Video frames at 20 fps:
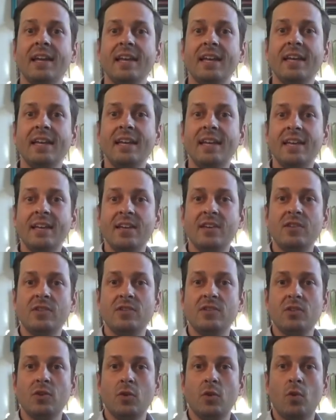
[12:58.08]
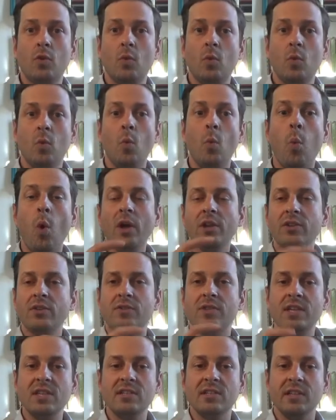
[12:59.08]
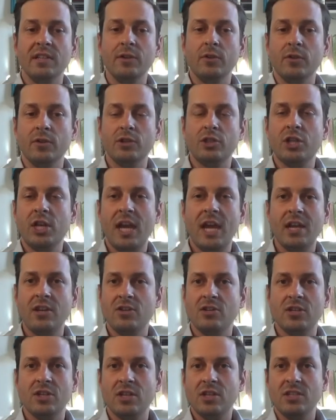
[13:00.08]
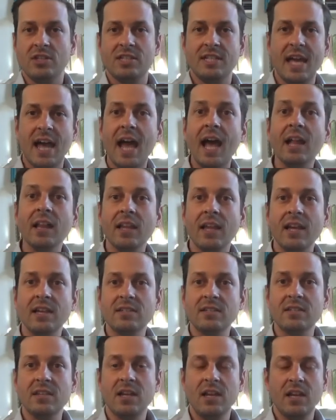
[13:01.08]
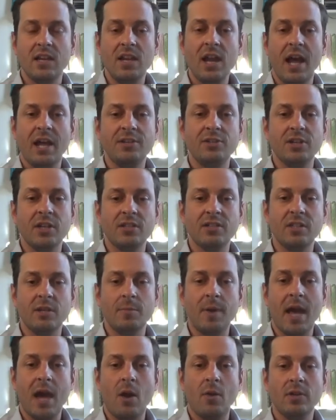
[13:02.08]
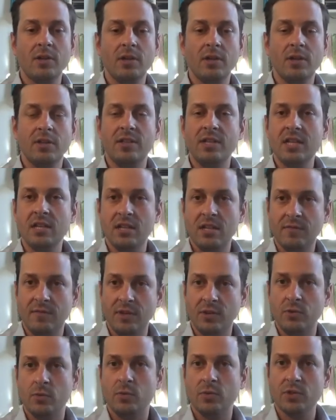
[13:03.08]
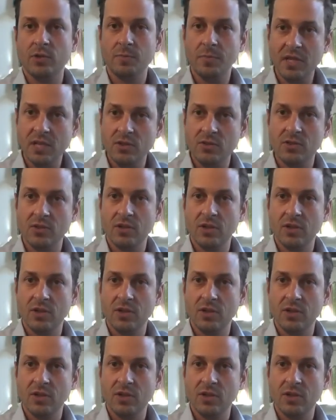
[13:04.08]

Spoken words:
is, what do these little changes tell us, not just about the individual speech,